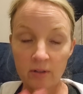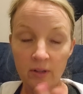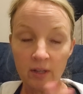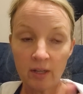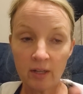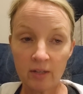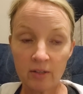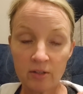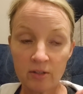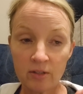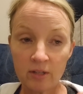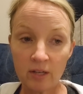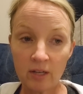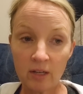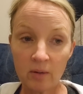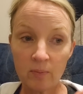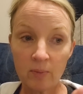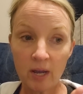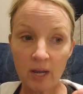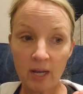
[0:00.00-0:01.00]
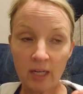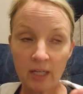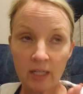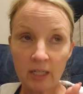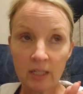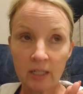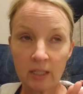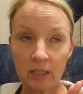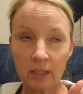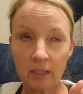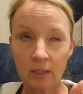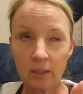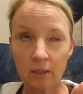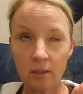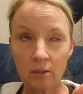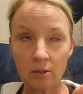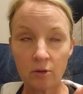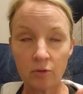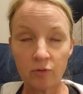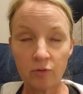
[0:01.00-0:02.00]
They had said back
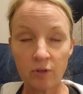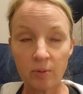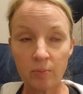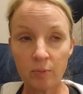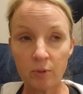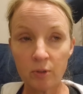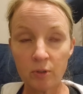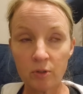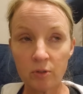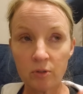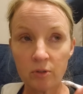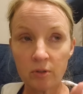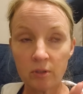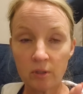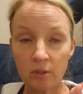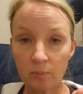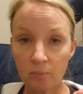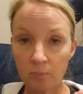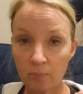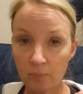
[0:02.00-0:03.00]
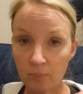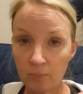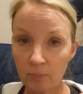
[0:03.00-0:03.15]
in November that,